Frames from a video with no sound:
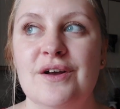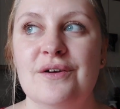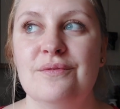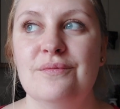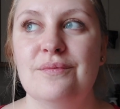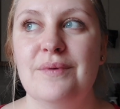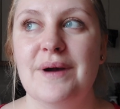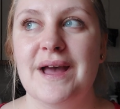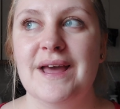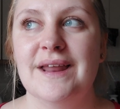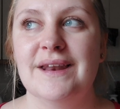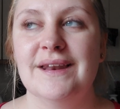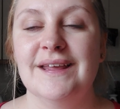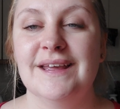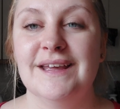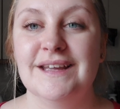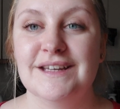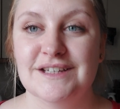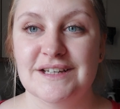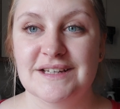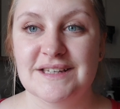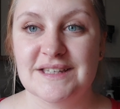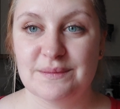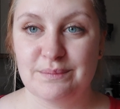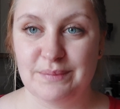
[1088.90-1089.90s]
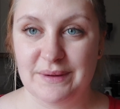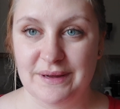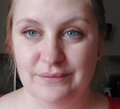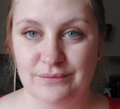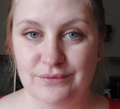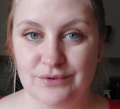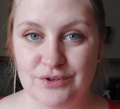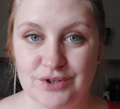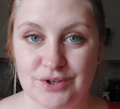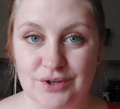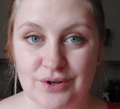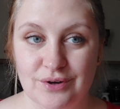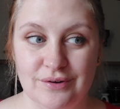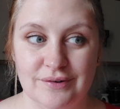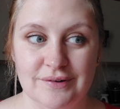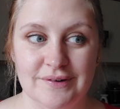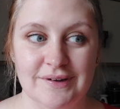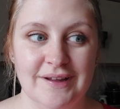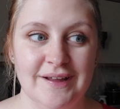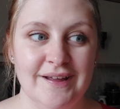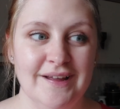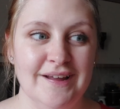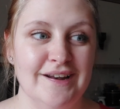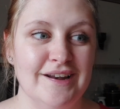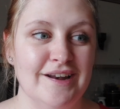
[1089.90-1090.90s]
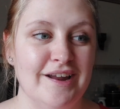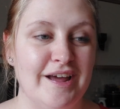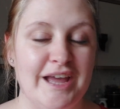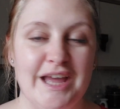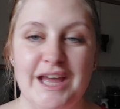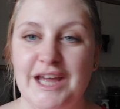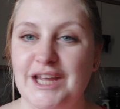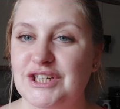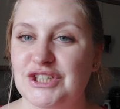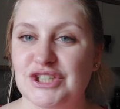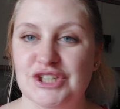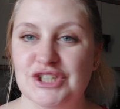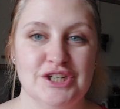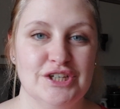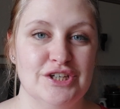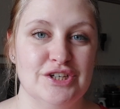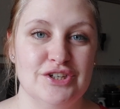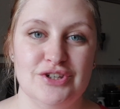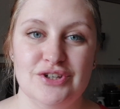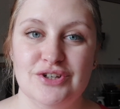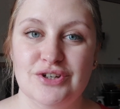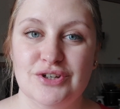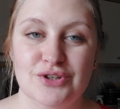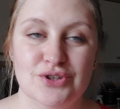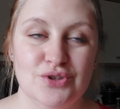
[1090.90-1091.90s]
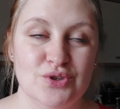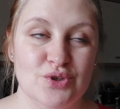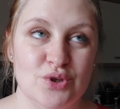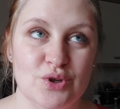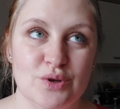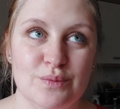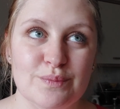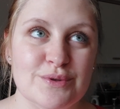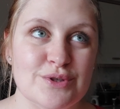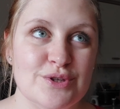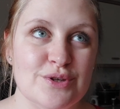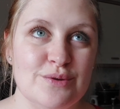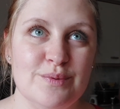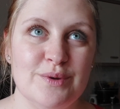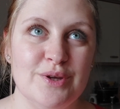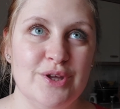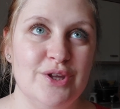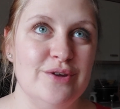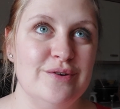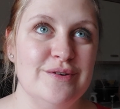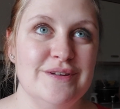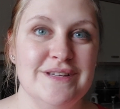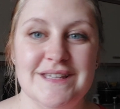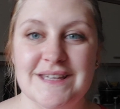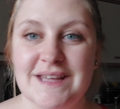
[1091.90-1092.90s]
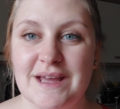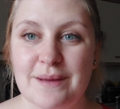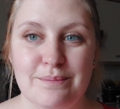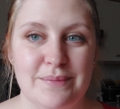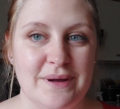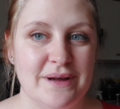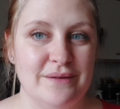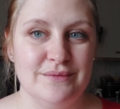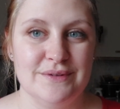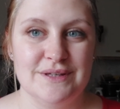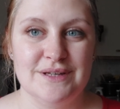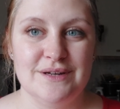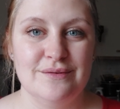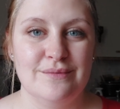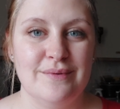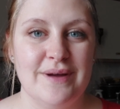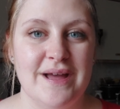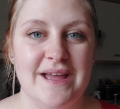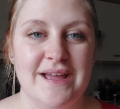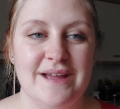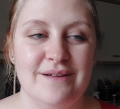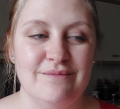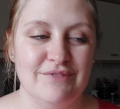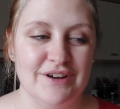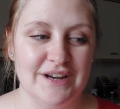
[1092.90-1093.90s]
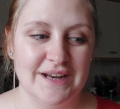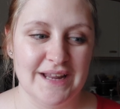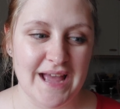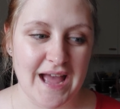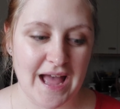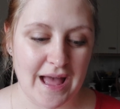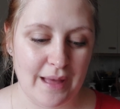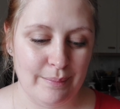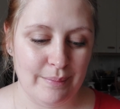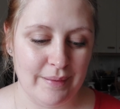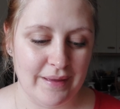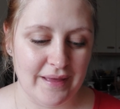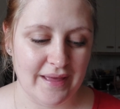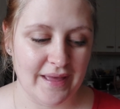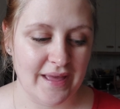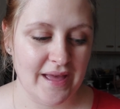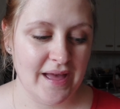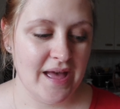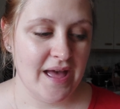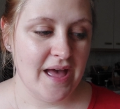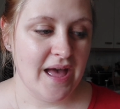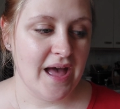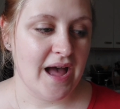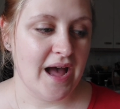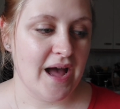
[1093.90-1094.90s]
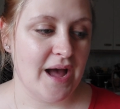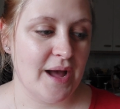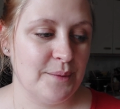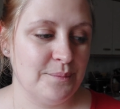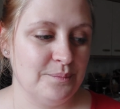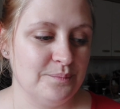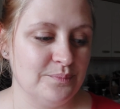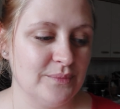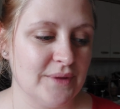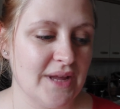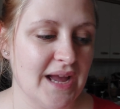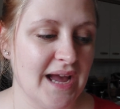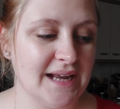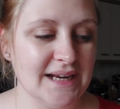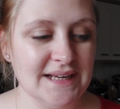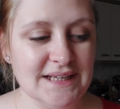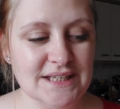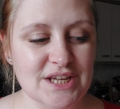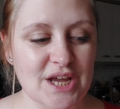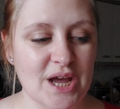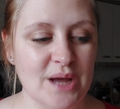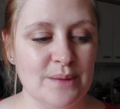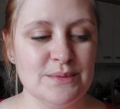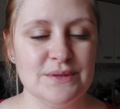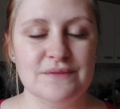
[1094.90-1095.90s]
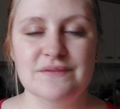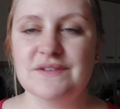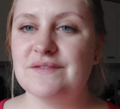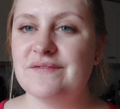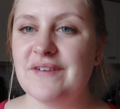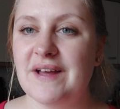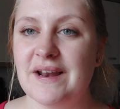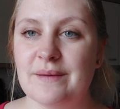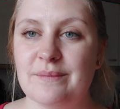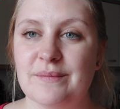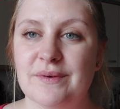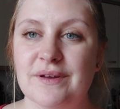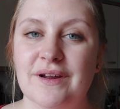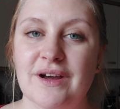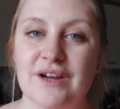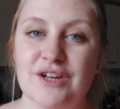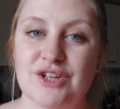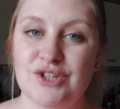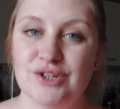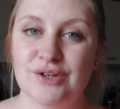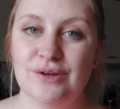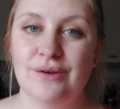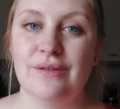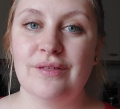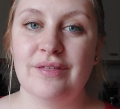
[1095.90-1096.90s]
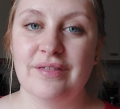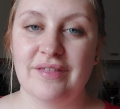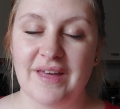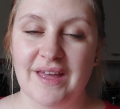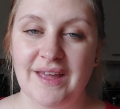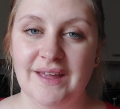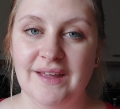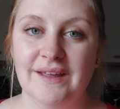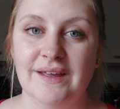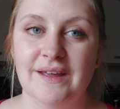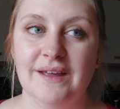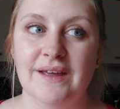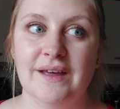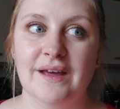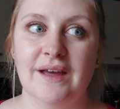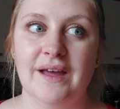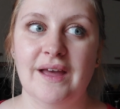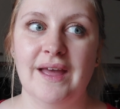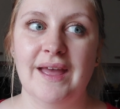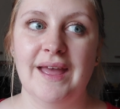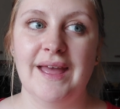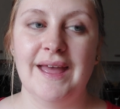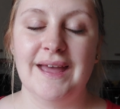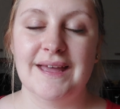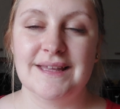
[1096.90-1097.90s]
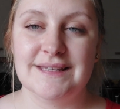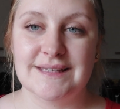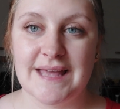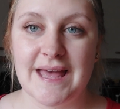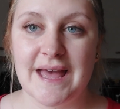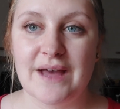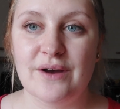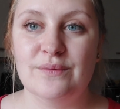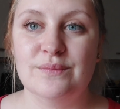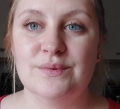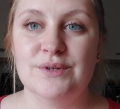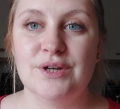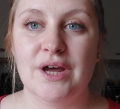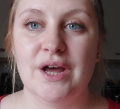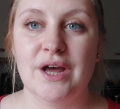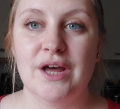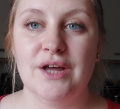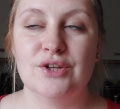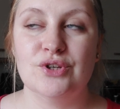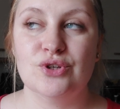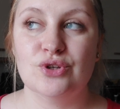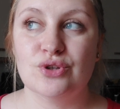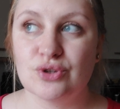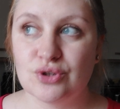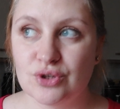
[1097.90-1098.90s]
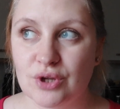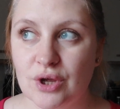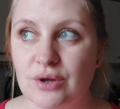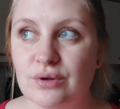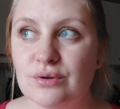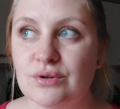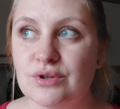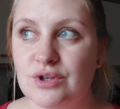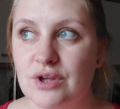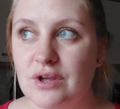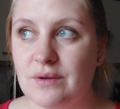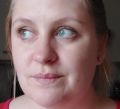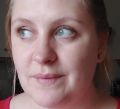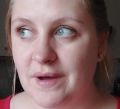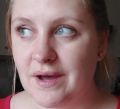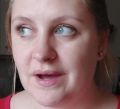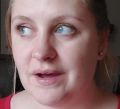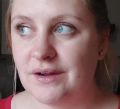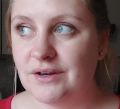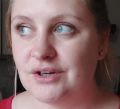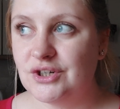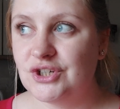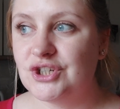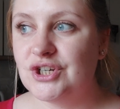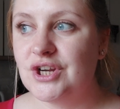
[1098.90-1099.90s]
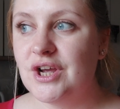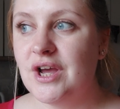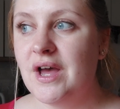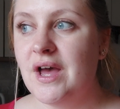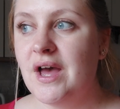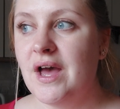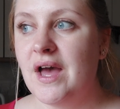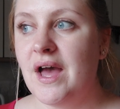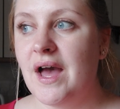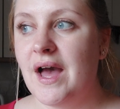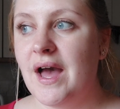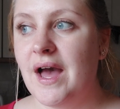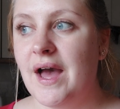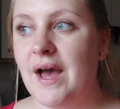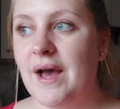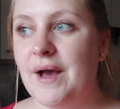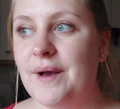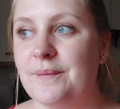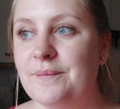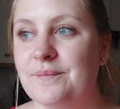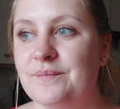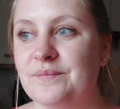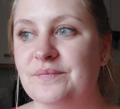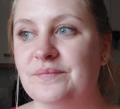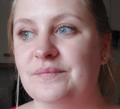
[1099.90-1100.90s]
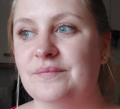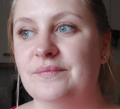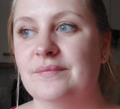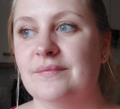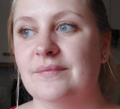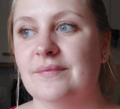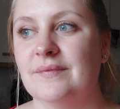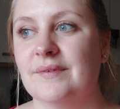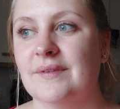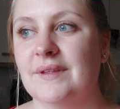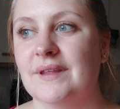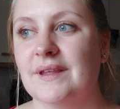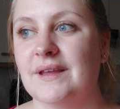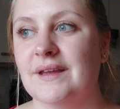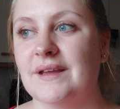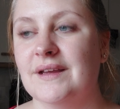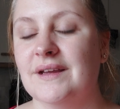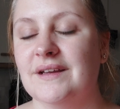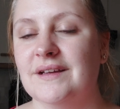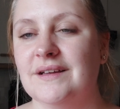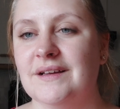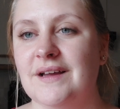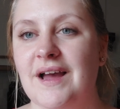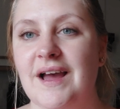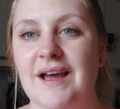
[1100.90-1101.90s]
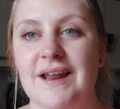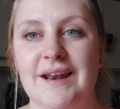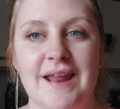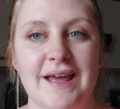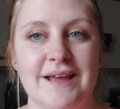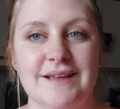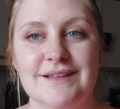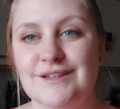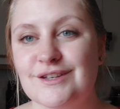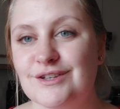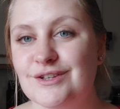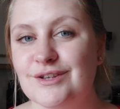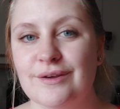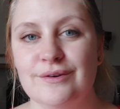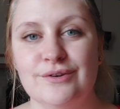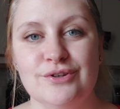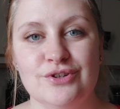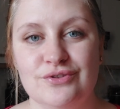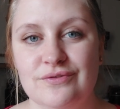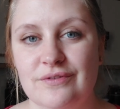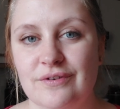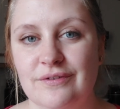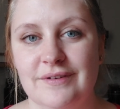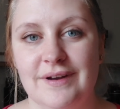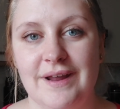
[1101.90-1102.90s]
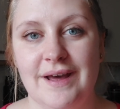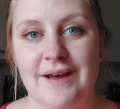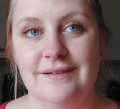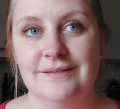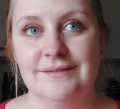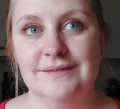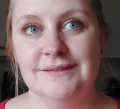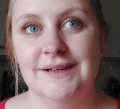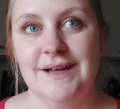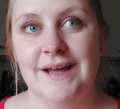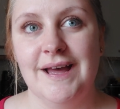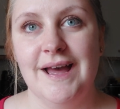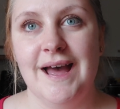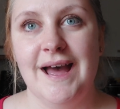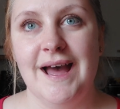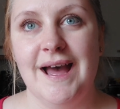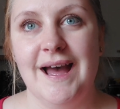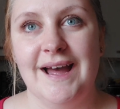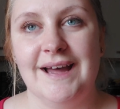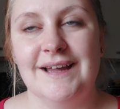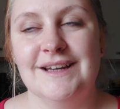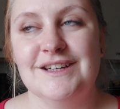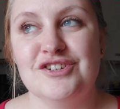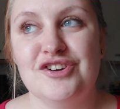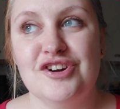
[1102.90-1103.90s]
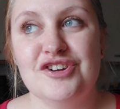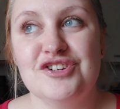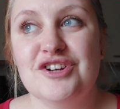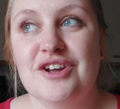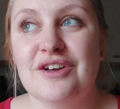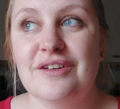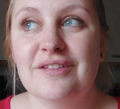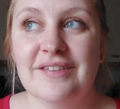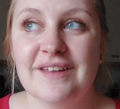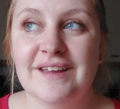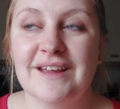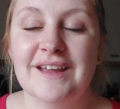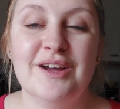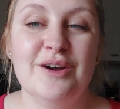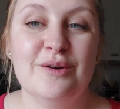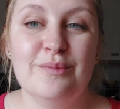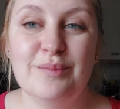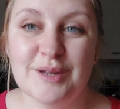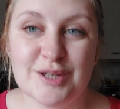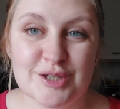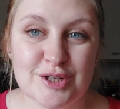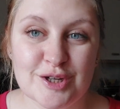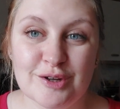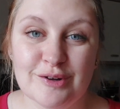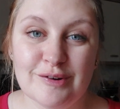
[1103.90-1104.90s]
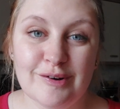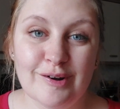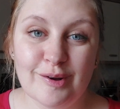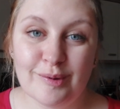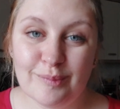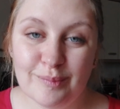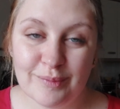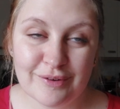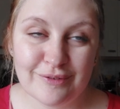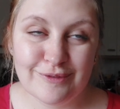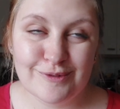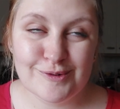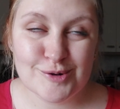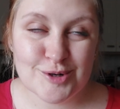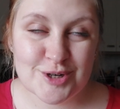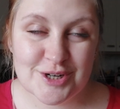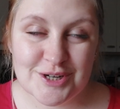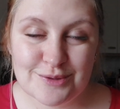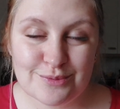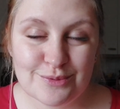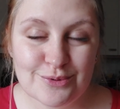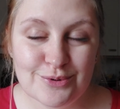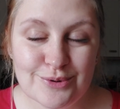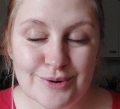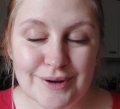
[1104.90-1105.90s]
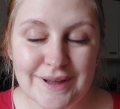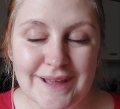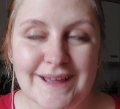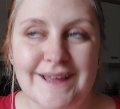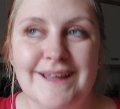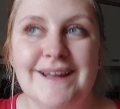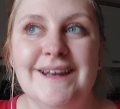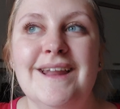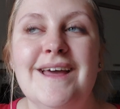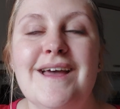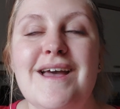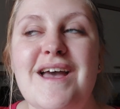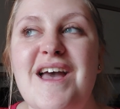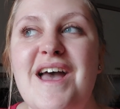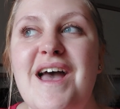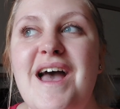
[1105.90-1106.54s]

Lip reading: when he does the bounce song. Like, it's just super, super cute to see her bouncing away and really happy. And in terms of development, I do think it has helped her so, so much. Her legs are so strong now, and I don't think it'll be too long before she's walking.